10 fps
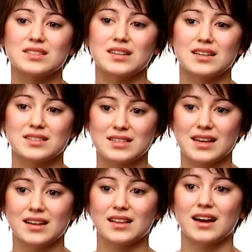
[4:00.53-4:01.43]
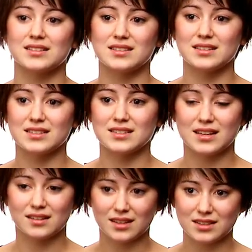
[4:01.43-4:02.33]
nice to take classes and
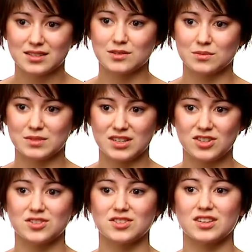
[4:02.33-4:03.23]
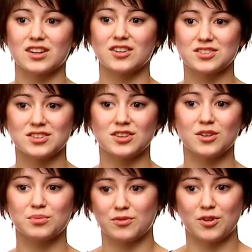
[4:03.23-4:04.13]
take lessons from teachers that are
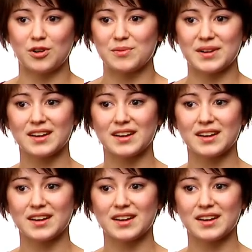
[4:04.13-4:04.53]
still performing.